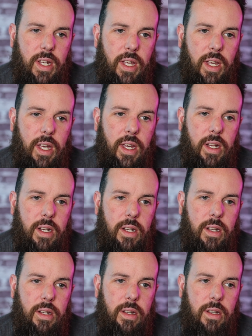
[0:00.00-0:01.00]

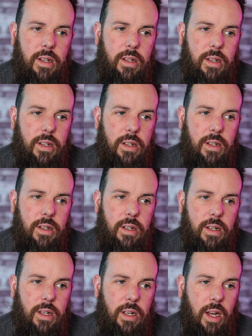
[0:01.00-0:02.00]
And
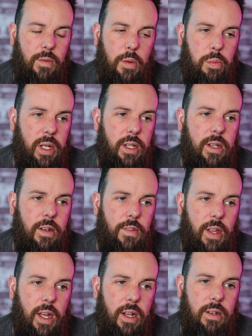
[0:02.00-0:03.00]
I repented
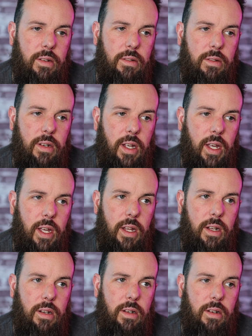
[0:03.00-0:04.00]
of that.
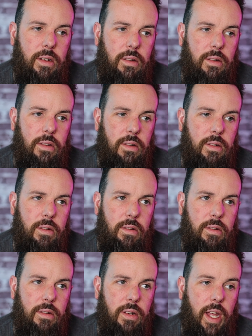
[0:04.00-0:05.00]
And
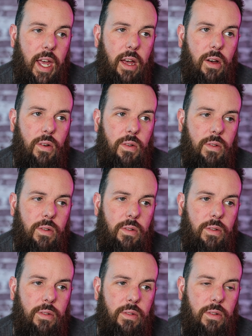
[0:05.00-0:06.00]
now
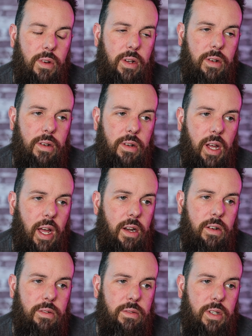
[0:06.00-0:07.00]
I
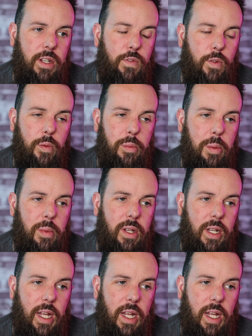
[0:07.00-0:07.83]
don't even remember the